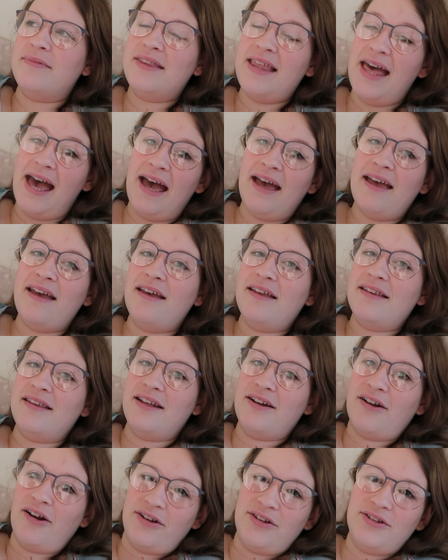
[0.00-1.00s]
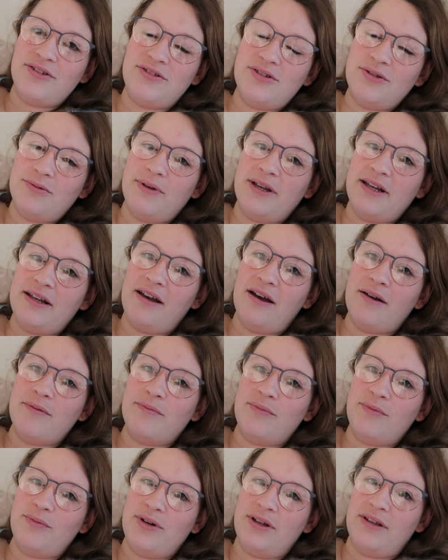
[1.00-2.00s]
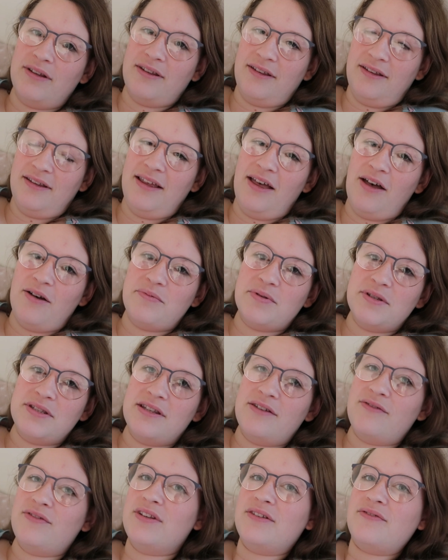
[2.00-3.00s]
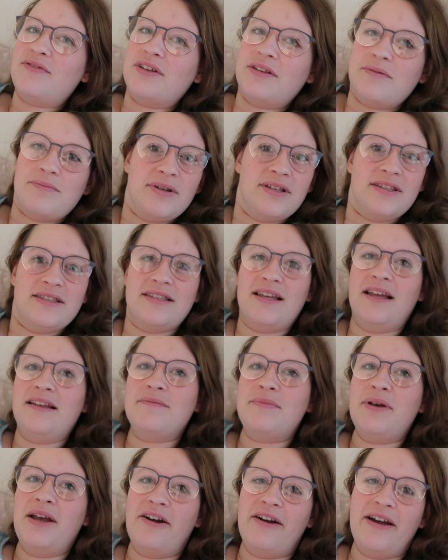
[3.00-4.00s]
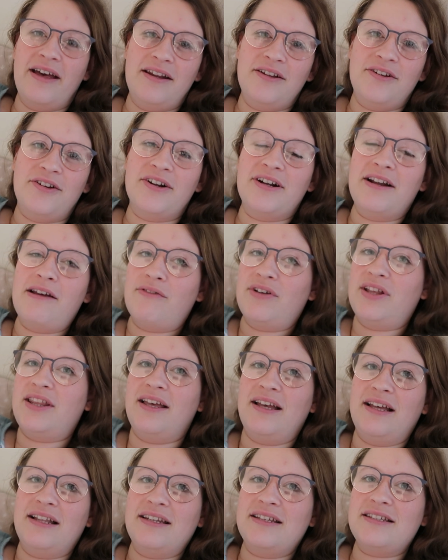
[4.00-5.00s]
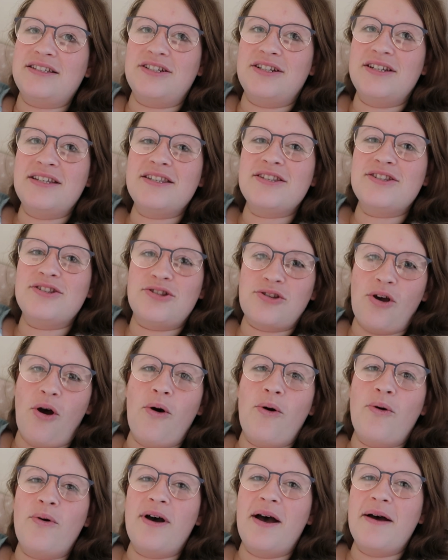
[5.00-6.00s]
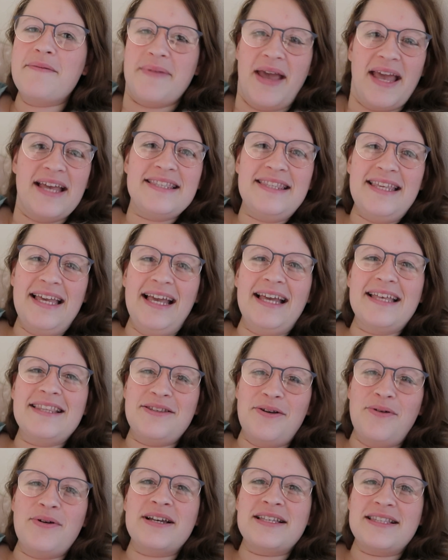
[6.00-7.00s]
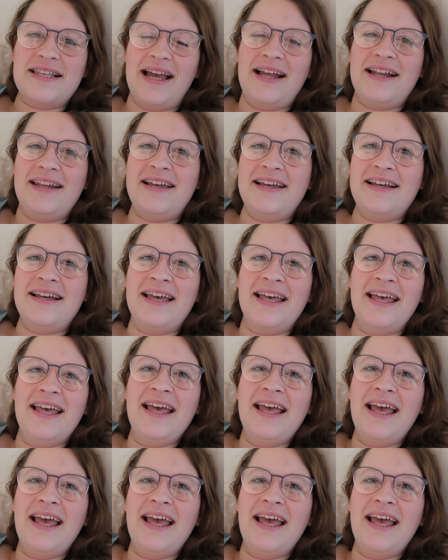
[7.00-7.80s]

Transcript: that and then our YouTube income will help us live in the Philippines and pay our editor and everything, and it's just so amazing and so exciting,